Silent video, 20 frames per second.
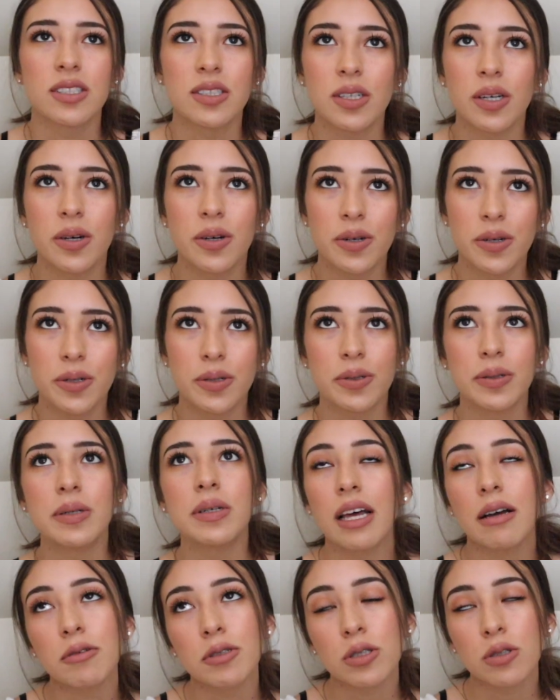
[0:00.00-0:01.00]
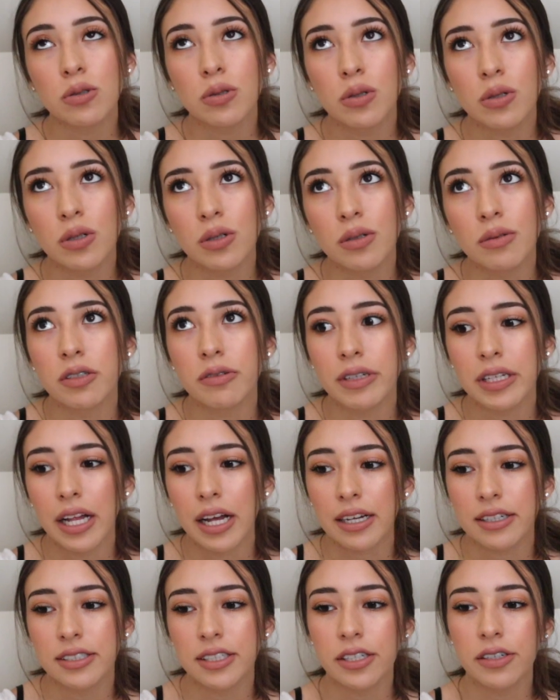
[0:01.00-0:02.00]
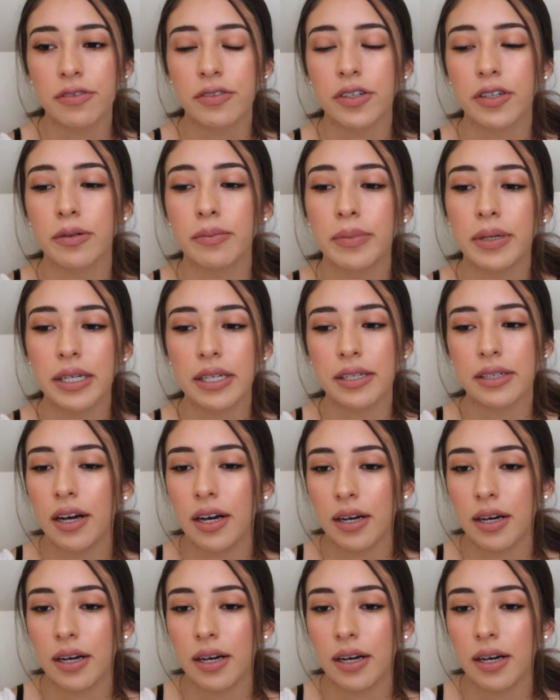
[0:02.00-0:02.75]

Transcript: So that was cool to relax there for a bit,